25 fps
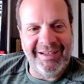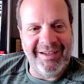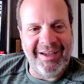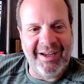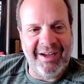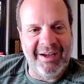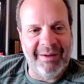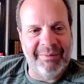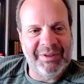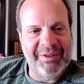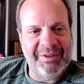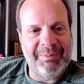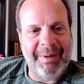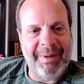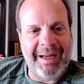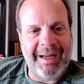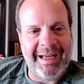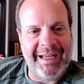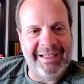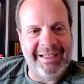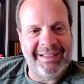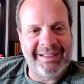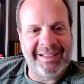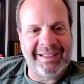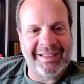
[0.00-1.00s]

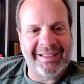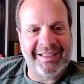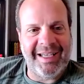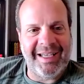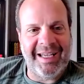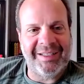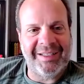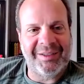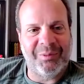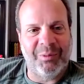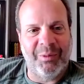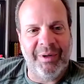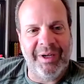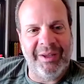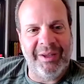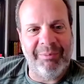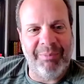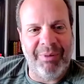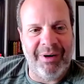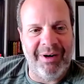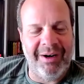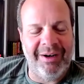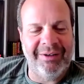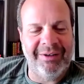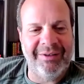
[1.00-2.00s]
HubSpot success with
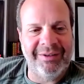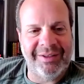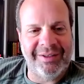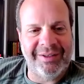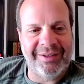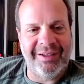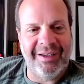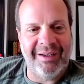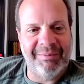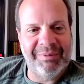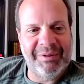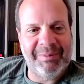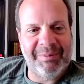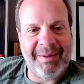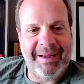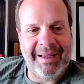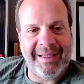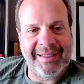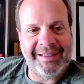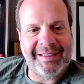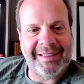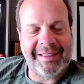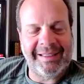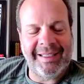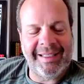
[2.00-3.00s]
partners and
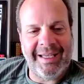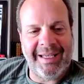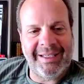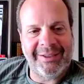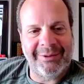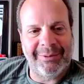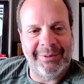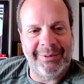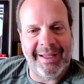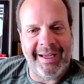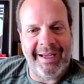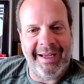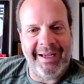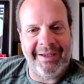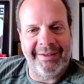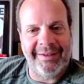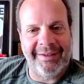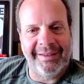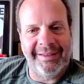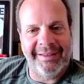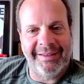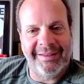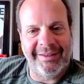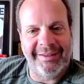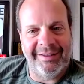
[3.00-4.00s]
HubSpot success
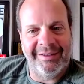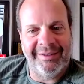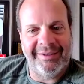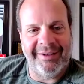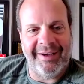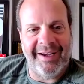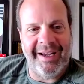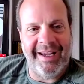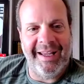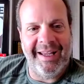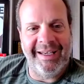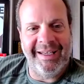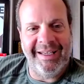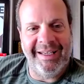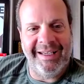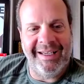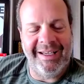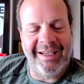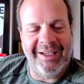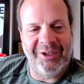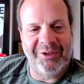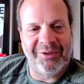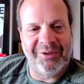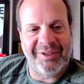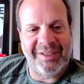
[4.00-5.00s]
without. Is there any
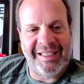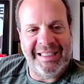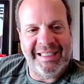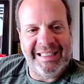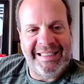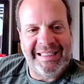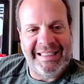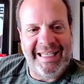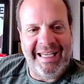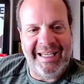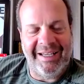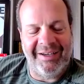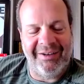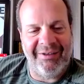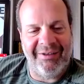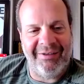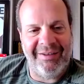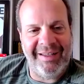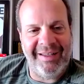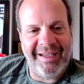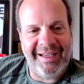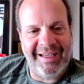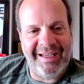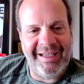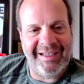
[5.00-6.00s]
interesting data on
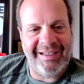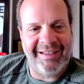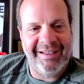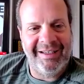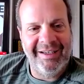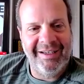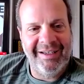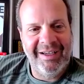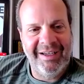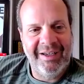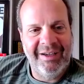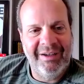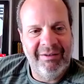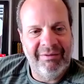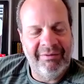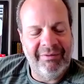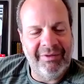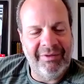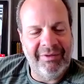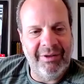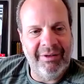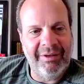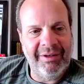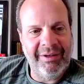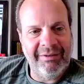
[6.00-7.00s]
that
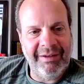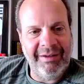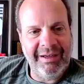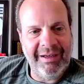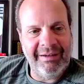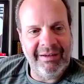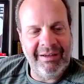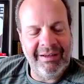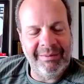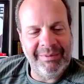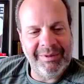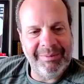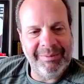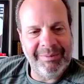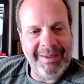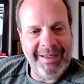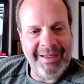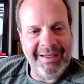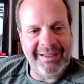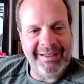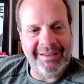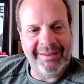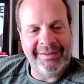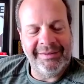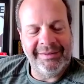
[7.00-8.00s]
floating around
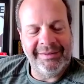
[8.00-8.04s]
HubSpot?